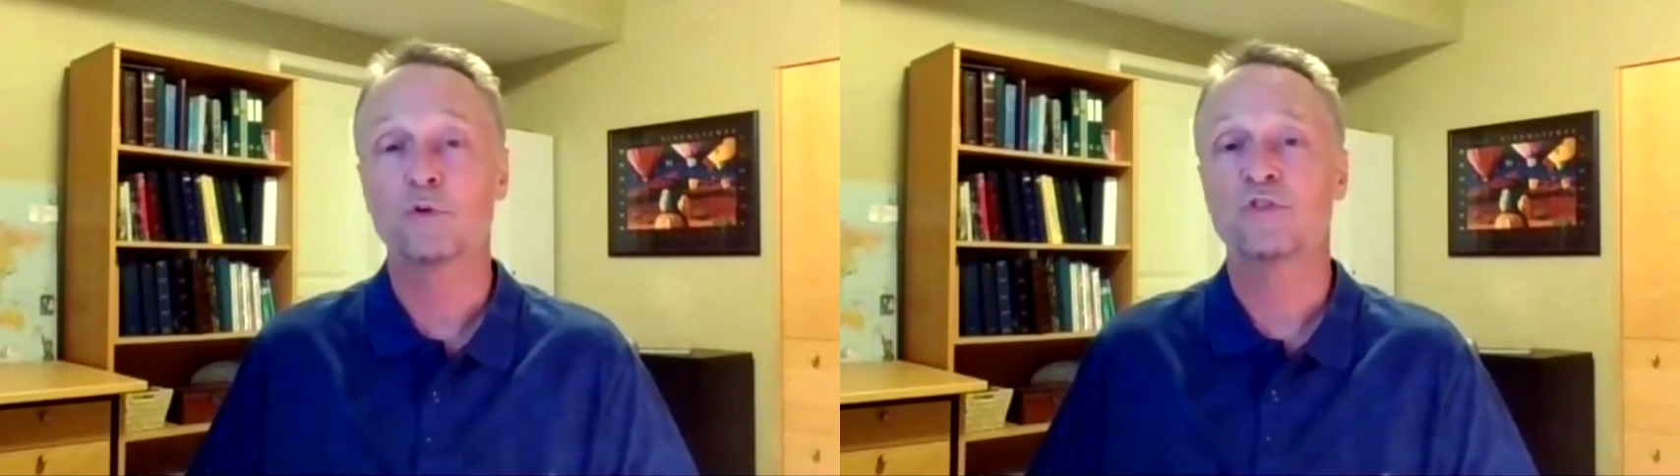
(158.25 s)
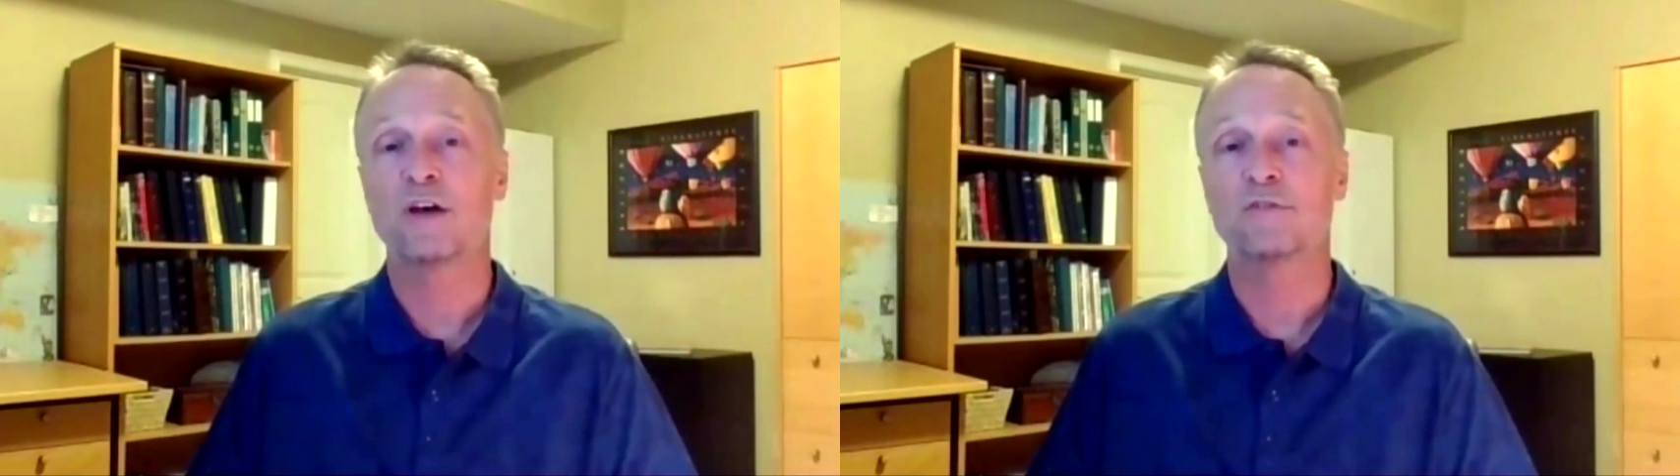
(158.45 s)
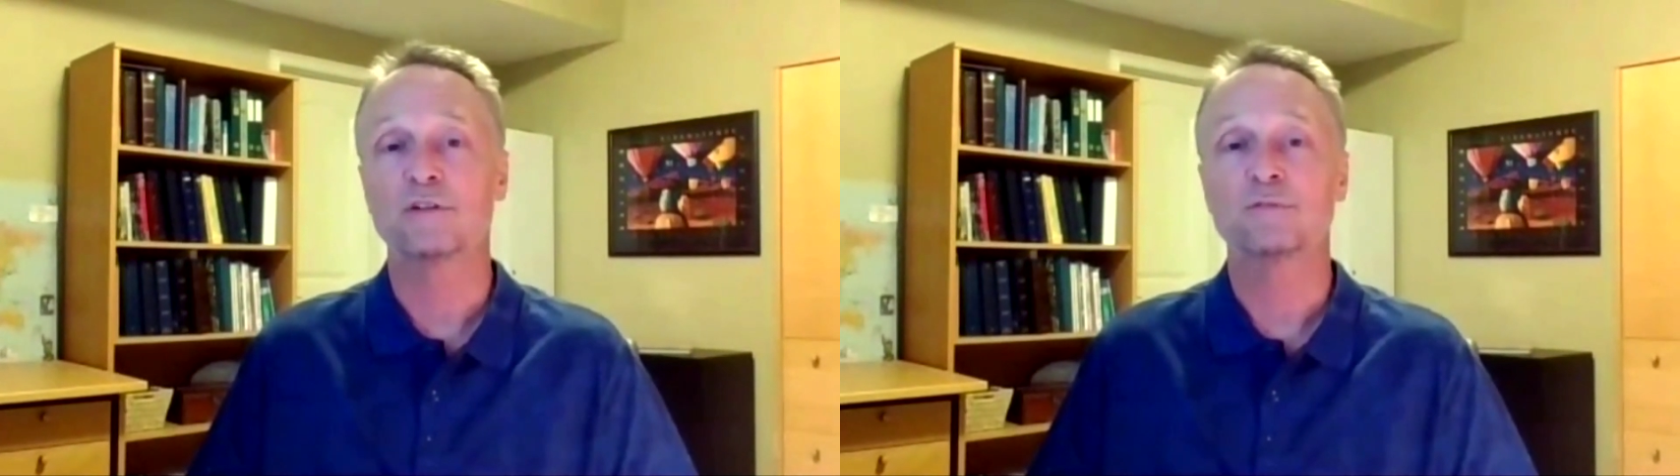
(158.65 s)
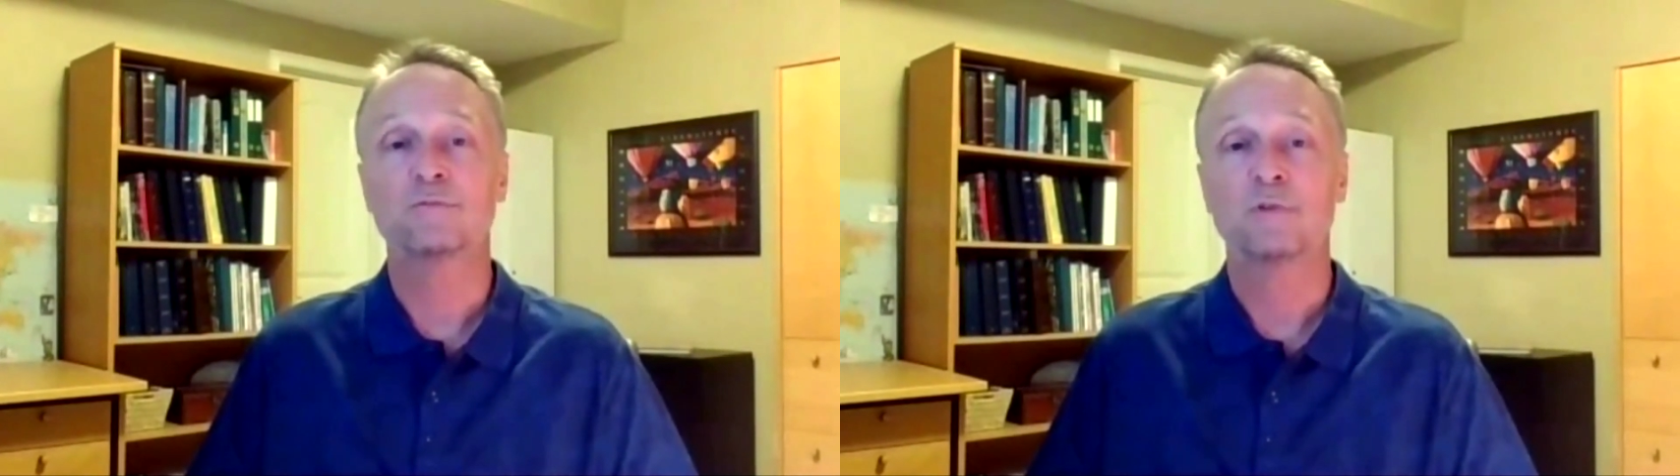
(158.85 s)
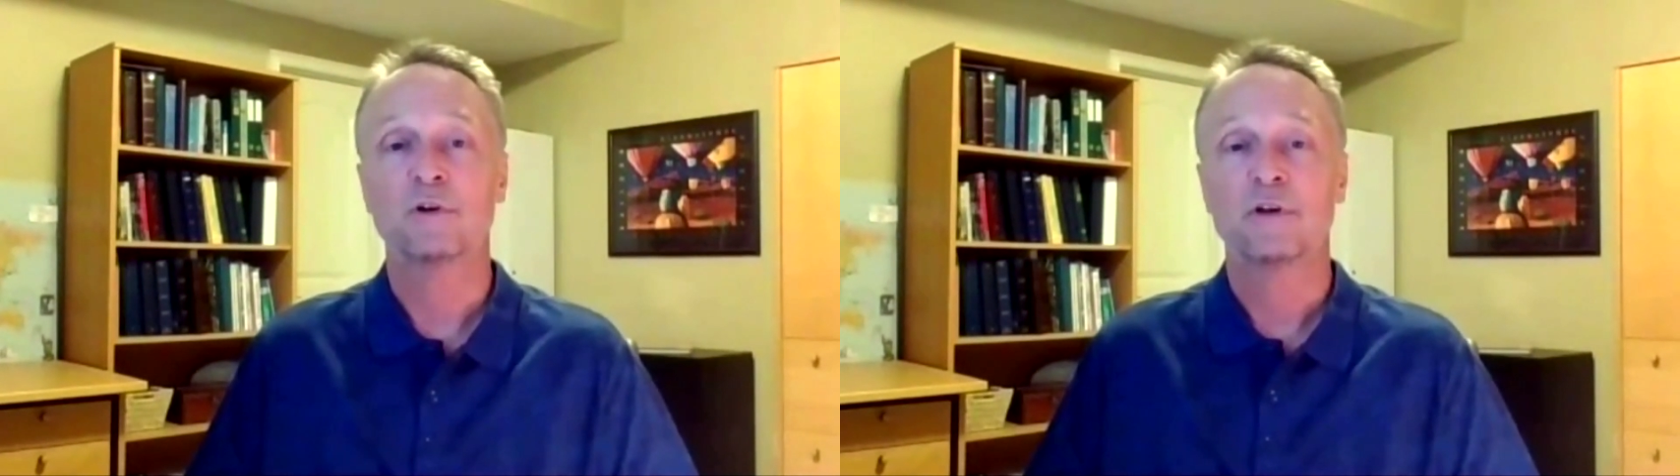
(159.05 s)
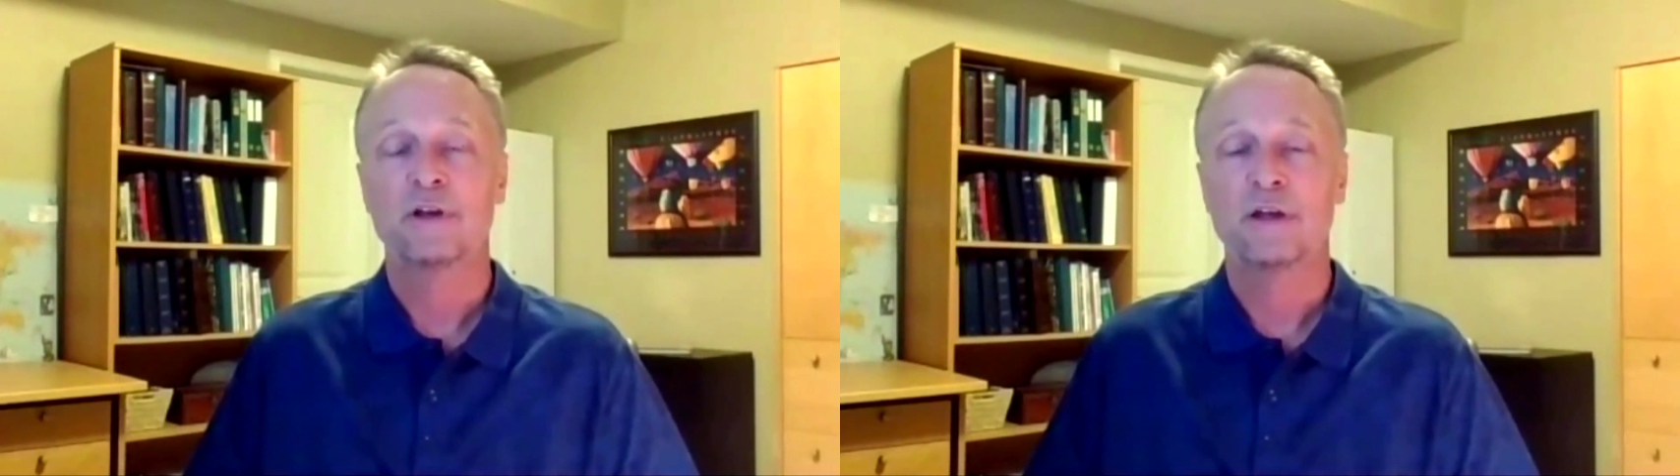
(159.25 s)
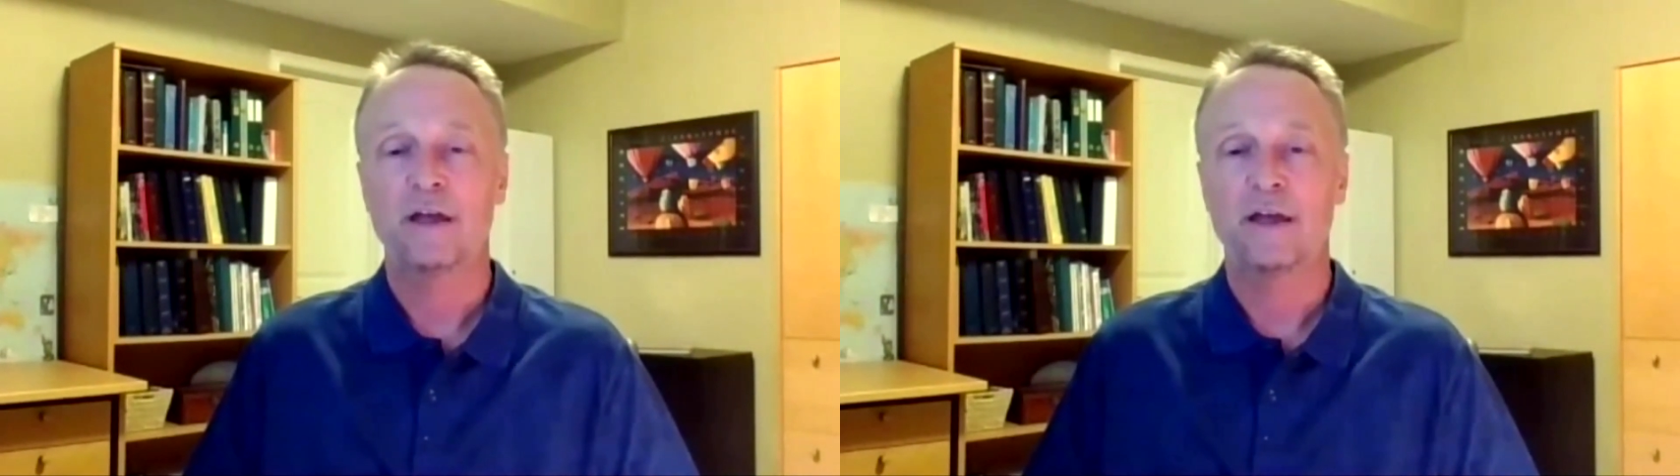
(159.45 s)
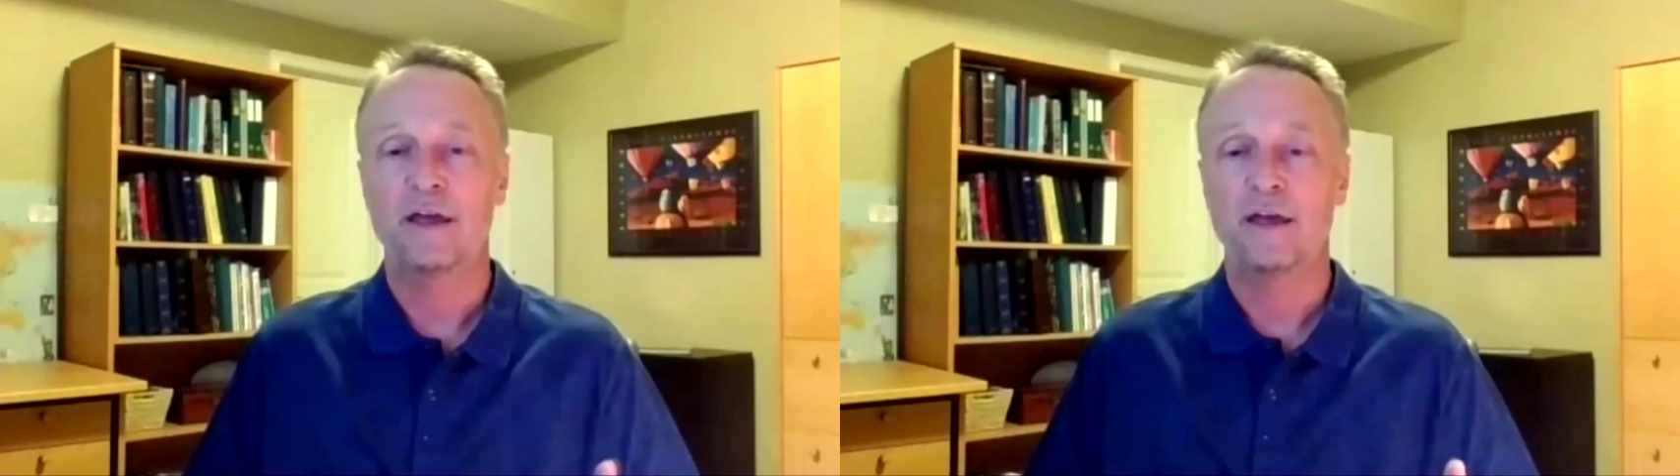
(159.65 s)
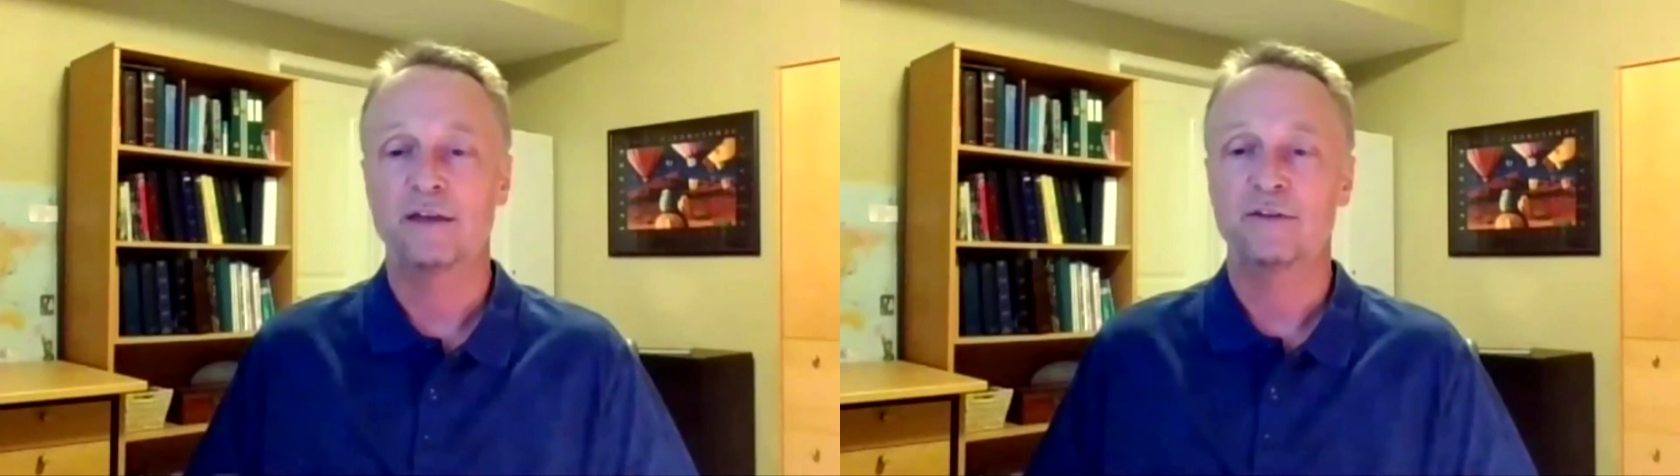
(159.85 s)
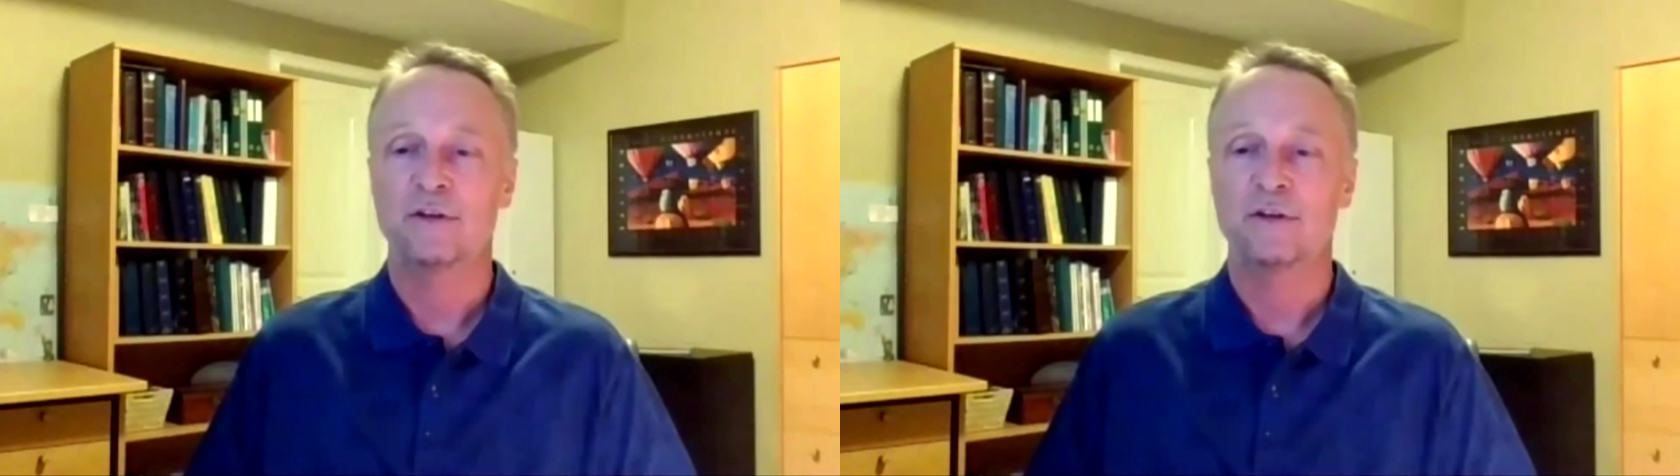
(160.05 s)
7. And